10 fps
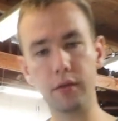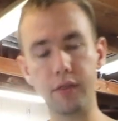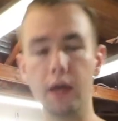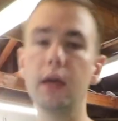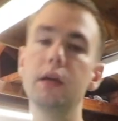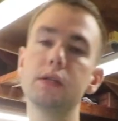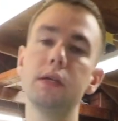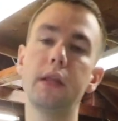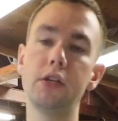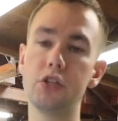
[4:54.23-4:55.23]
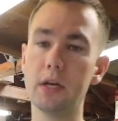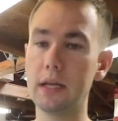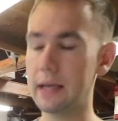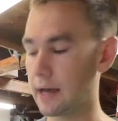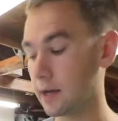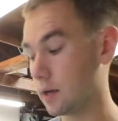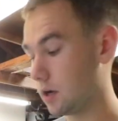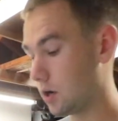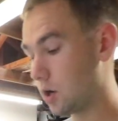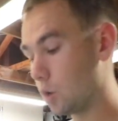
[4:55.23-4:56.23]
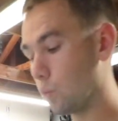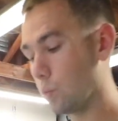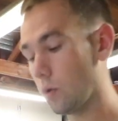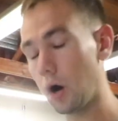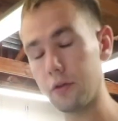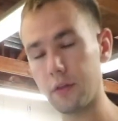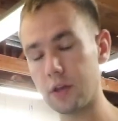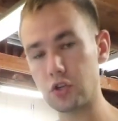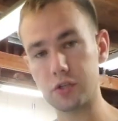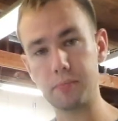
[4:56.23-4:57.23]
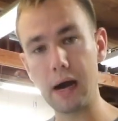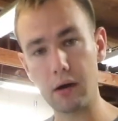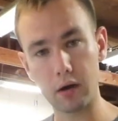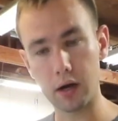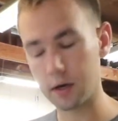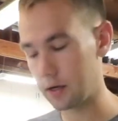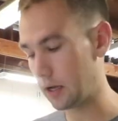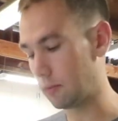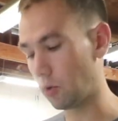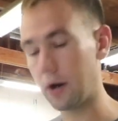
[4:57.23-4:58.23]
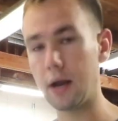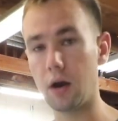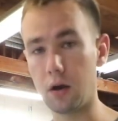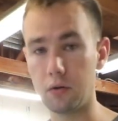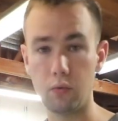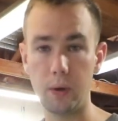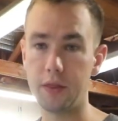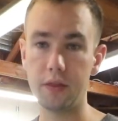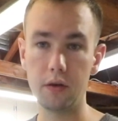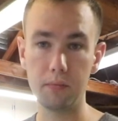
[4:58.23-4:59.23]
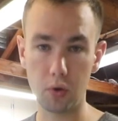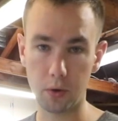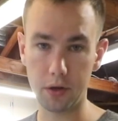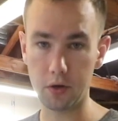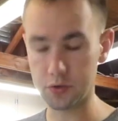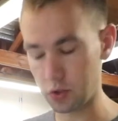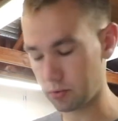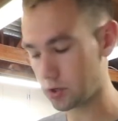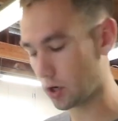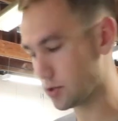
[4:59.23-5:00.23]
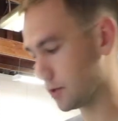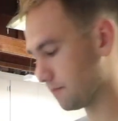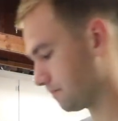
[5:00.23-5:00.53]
things that you're gonna get other than just power and more air with porting your supercharger.